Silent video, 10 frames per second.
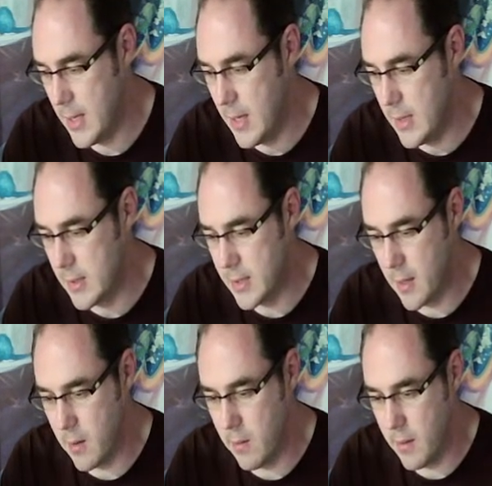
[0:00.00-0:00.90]

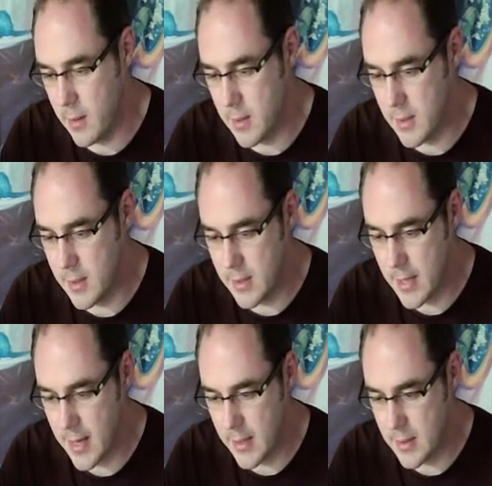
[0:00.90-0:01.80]
So those are the
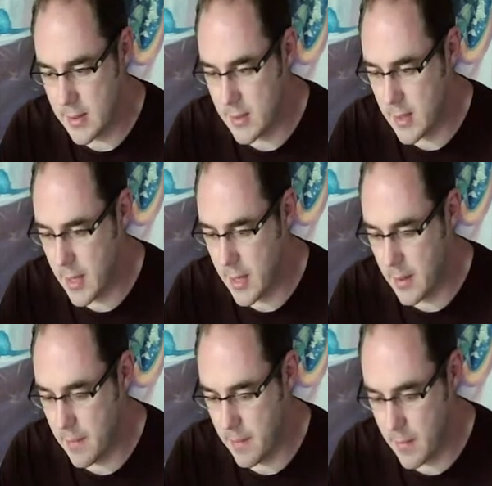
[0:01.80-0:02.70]
stats.
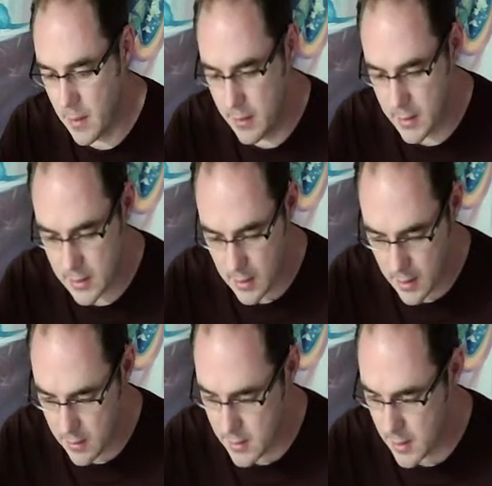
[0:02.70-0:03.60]
There's
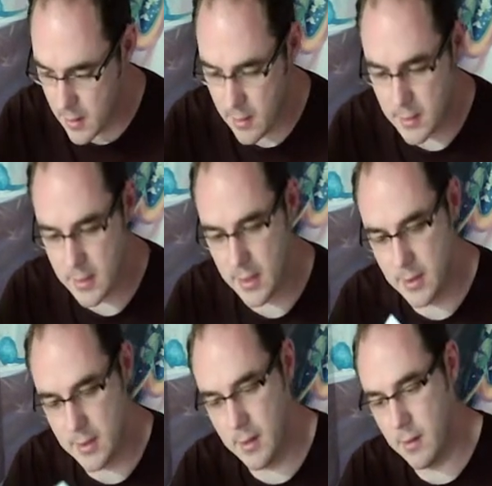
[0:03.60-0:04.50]
loads of cards here
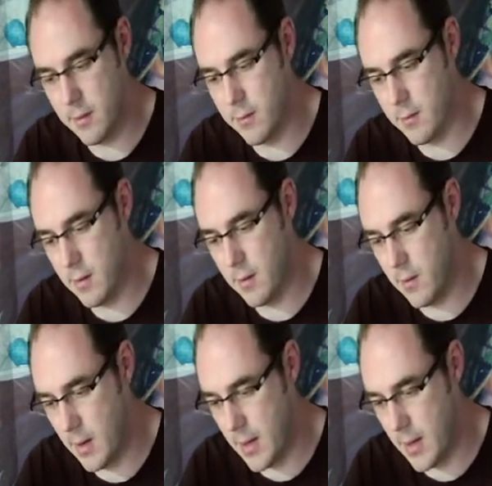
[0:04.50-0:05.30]
to go through.